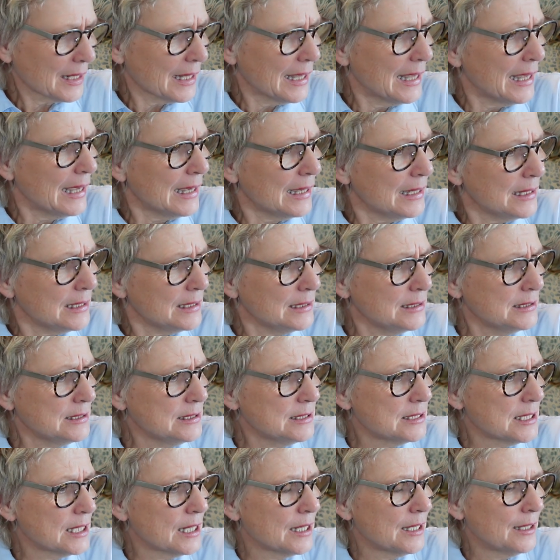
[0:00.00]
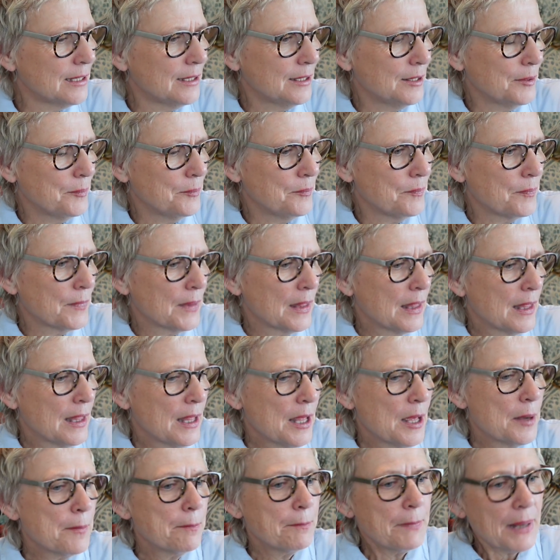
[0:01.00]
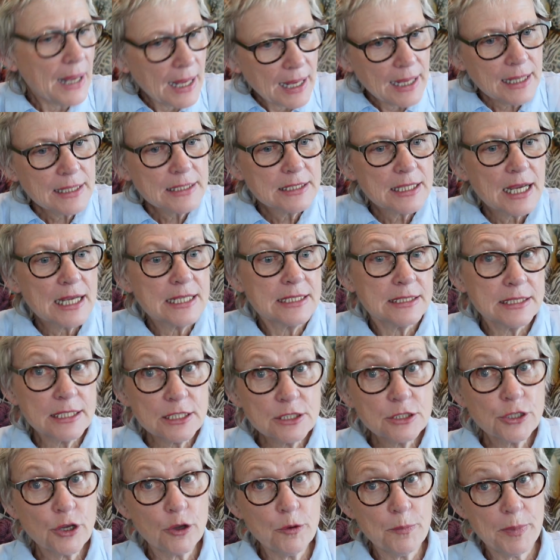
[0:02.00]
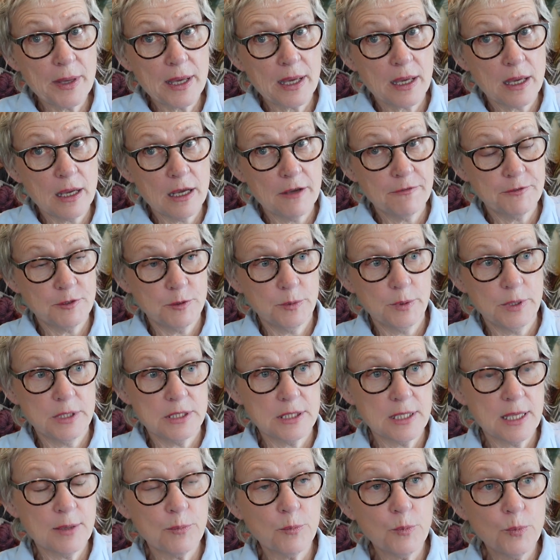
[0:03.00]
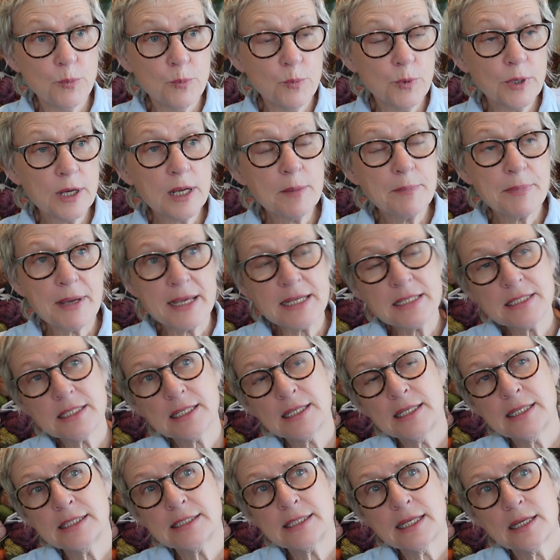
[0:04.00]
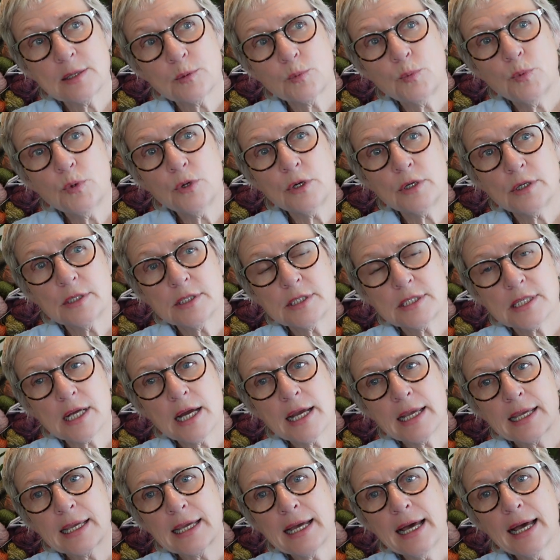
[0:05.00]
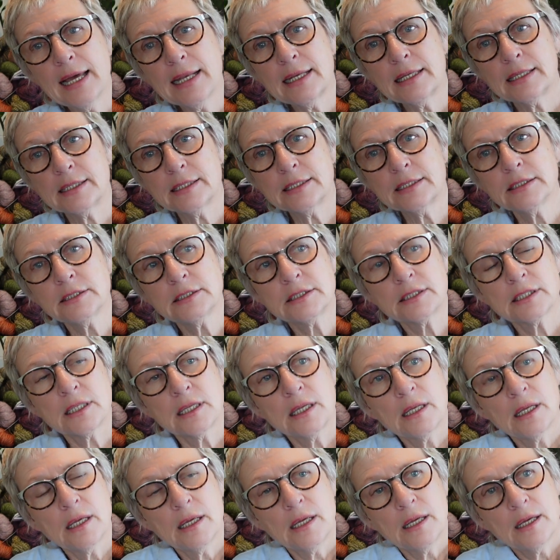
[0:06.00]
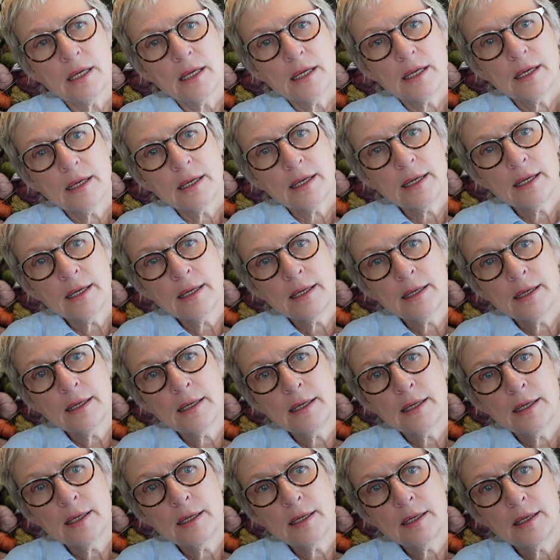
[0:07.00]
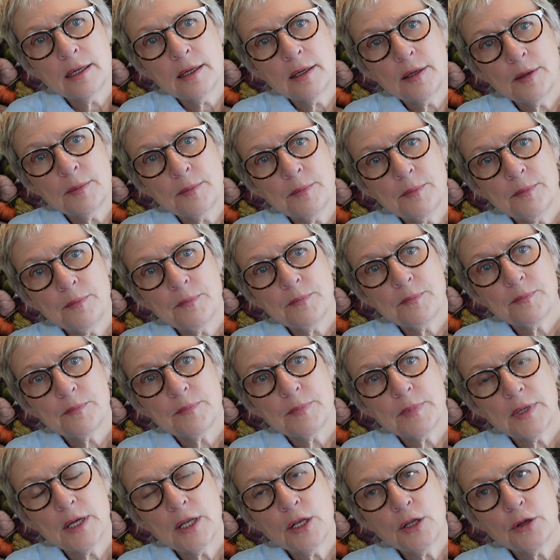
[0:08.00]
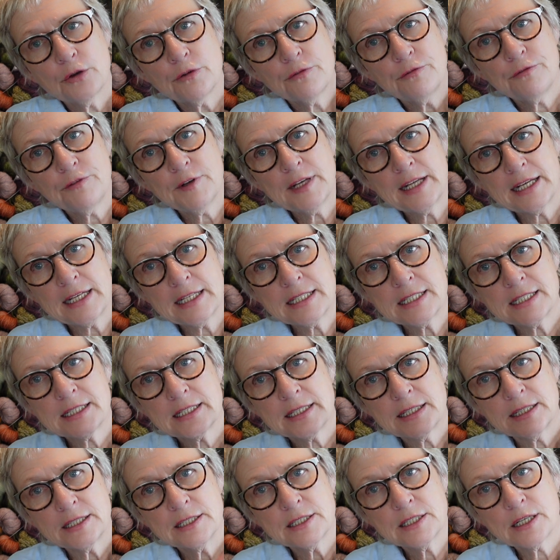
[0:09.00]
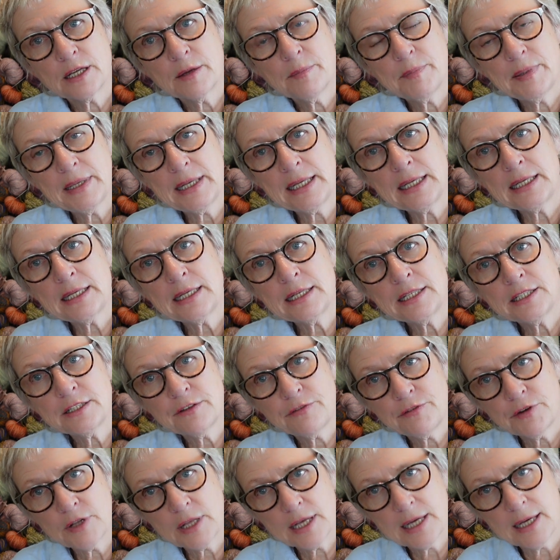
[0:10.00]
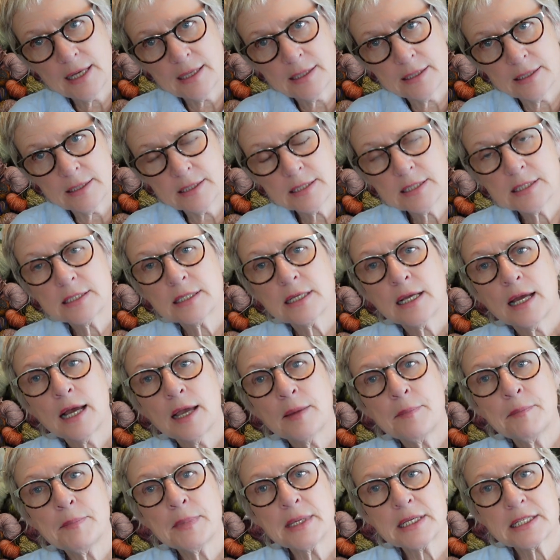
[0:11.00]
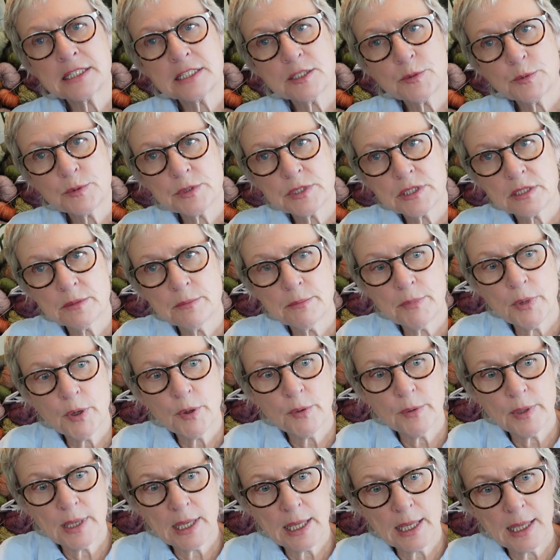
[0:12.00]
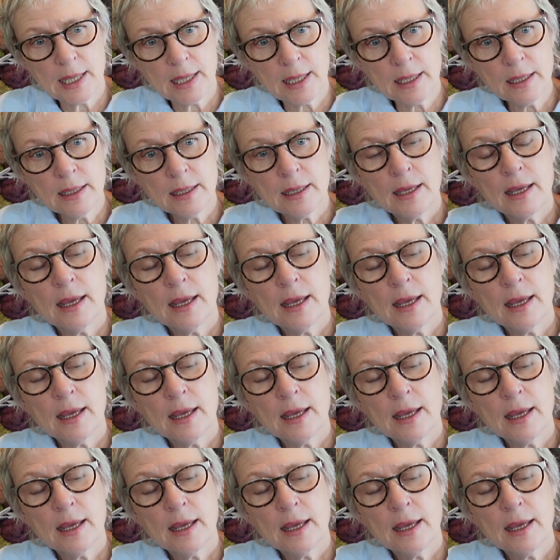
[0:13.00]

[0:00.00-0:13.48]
And but I did go back afterwards, and what I basically done was I coloured a lot of fleece in completely different colours. I mixed it with some mohair,